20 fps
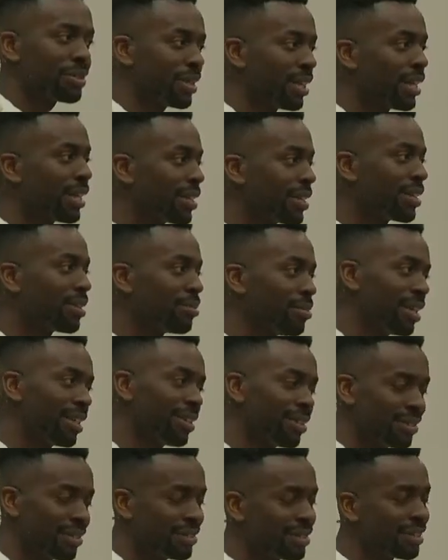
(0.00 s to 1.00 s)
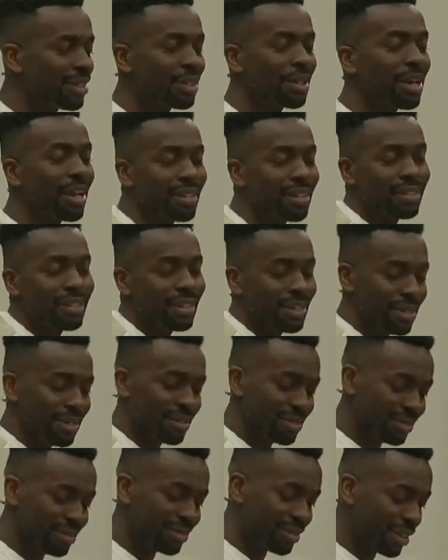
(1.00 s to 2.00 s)
the leader. And
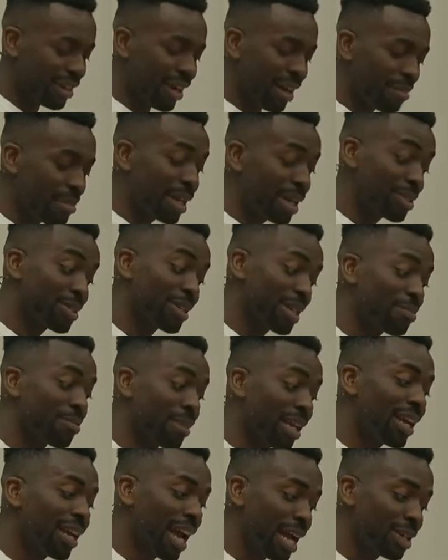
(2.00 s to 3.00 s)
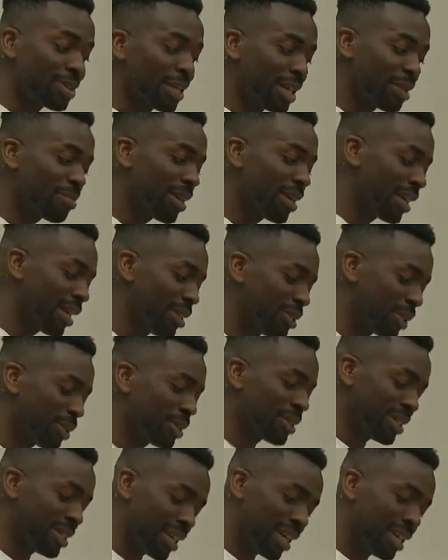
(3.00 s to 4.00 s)
I actually mean it. Jill
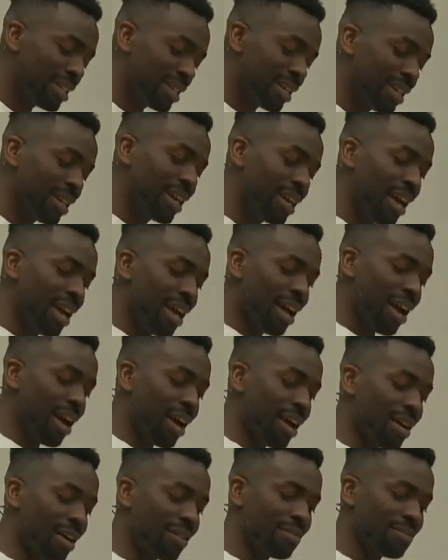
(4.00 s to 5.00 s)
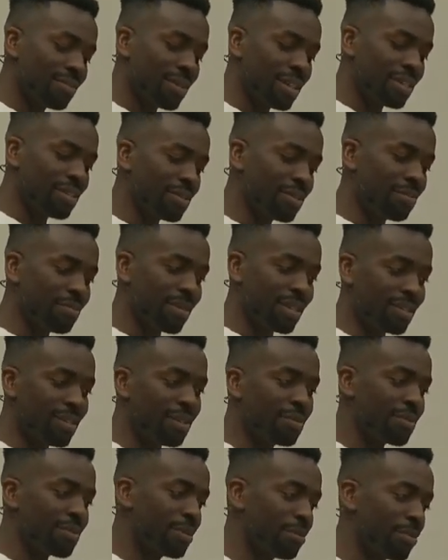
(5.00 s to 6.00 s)
and Stacey, friends of
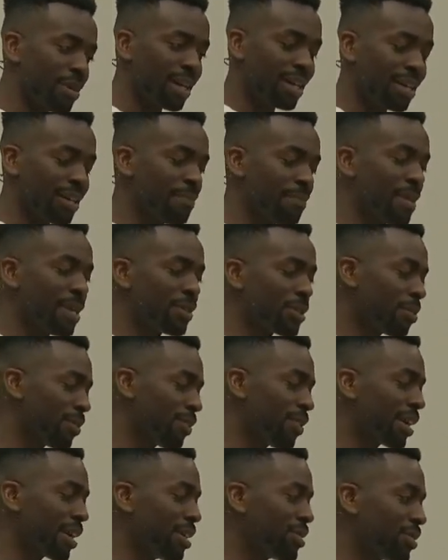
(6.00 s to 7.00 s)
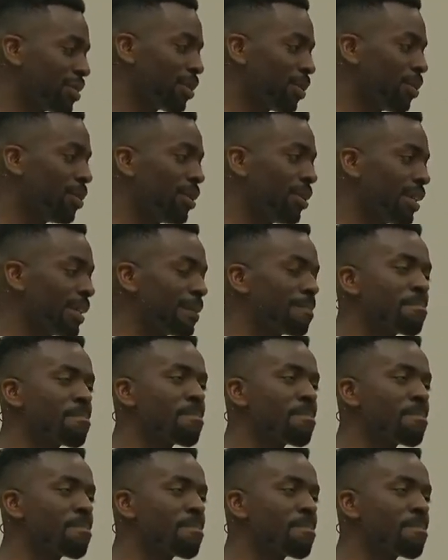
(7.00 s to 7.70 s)
myself and Rebecca. So before I get into the word